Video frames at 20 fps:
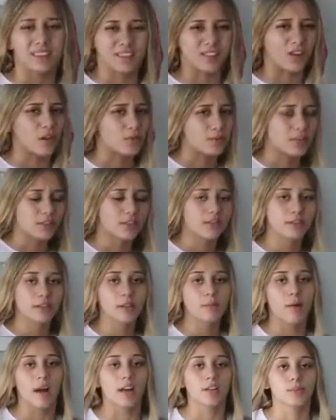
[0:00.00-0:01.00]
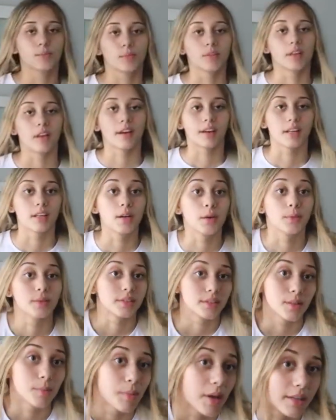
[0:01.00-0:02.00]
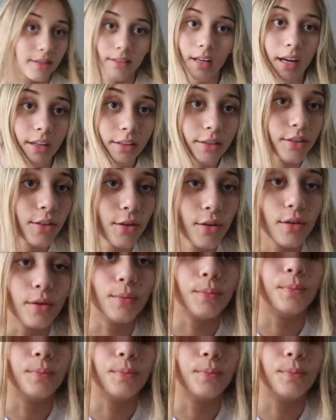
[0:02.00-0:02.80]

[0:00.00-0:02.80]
This top doesn't really match, but like it was the best I could do.